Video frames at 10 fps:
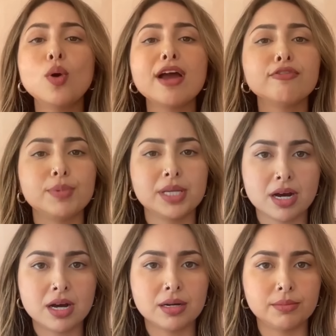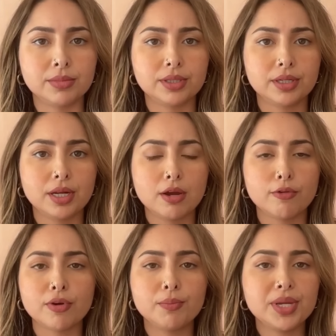I've become
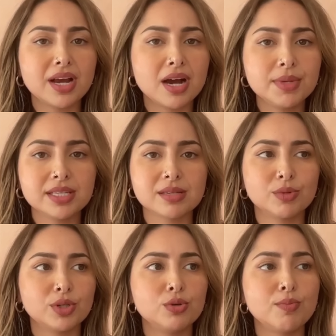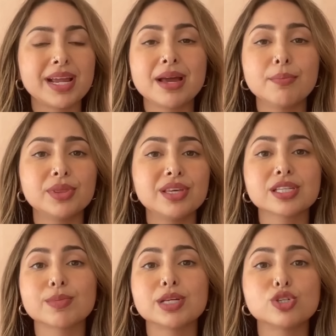from becoming someone who my empathy
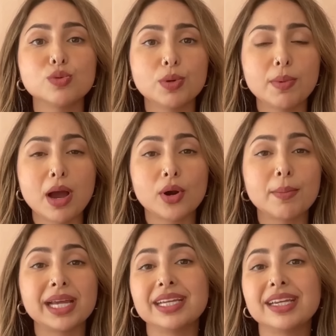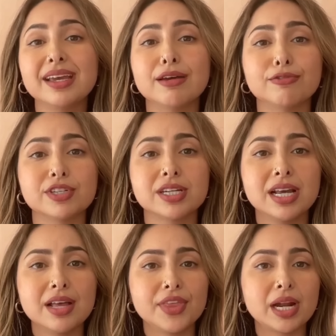is my superpower, my gift,
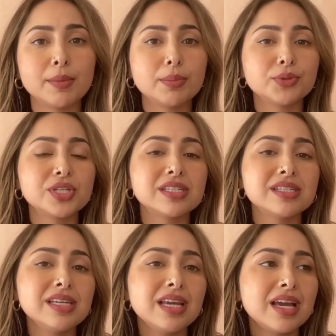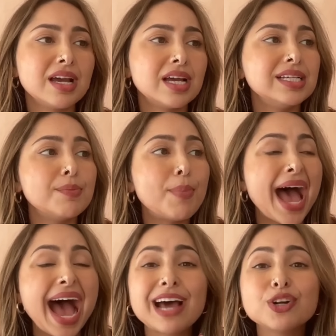that I'm able to see
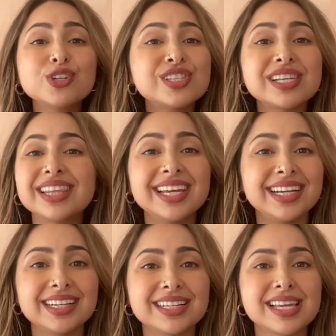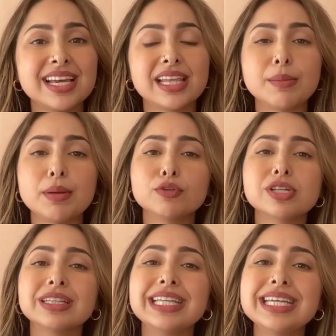patterns and things that I'm able
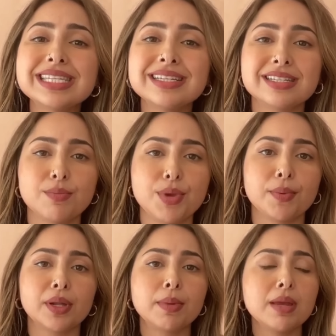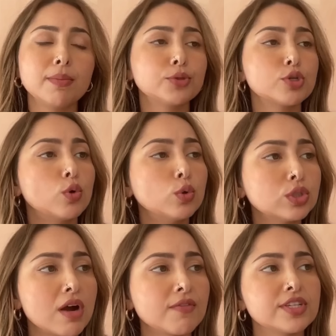to listen to people, that I'm able to hold
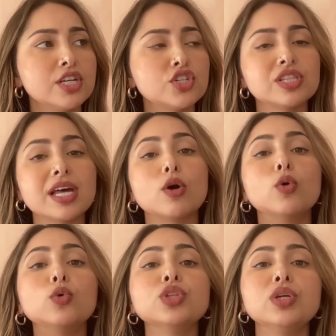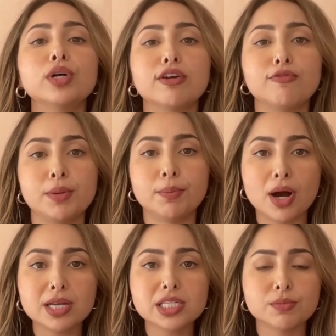conversation that only would have been
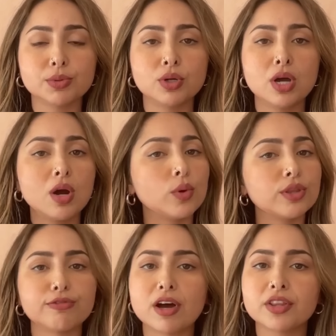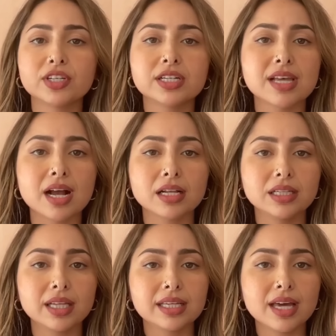possible with a father exactly
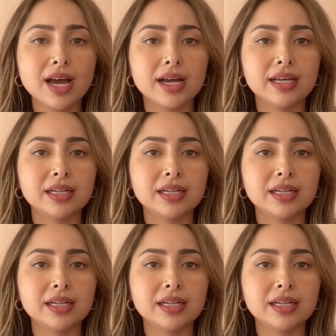like that.